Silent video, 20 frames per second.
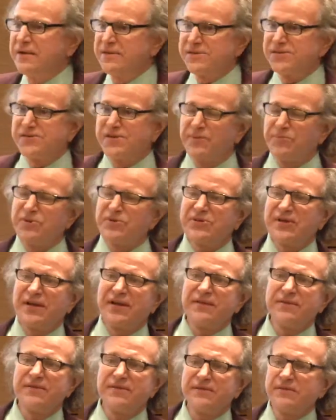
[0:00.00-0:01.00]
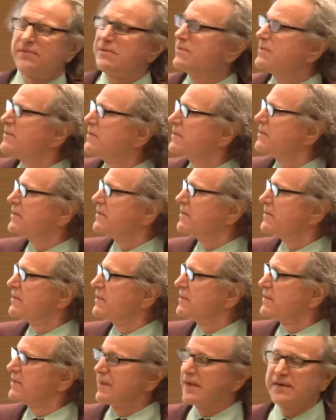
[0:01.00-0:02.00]
December 10th,
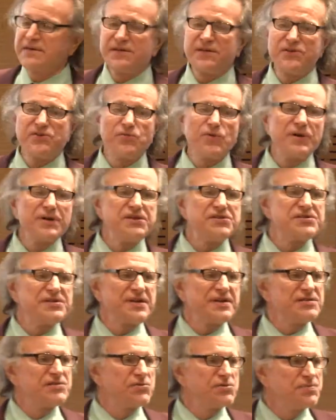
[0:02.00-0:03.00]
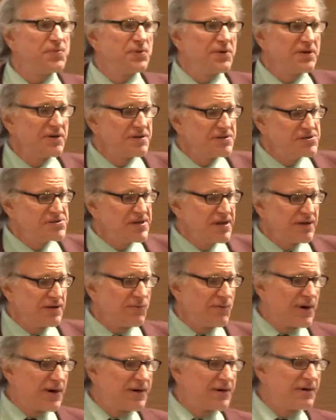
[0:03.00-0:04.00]
1926. It was put into the Senate
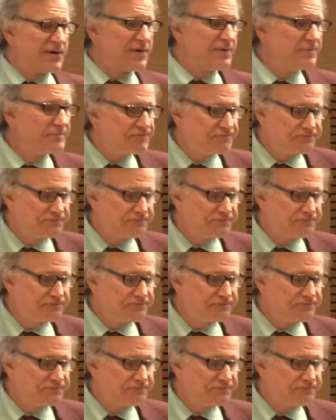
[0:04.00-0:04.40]
record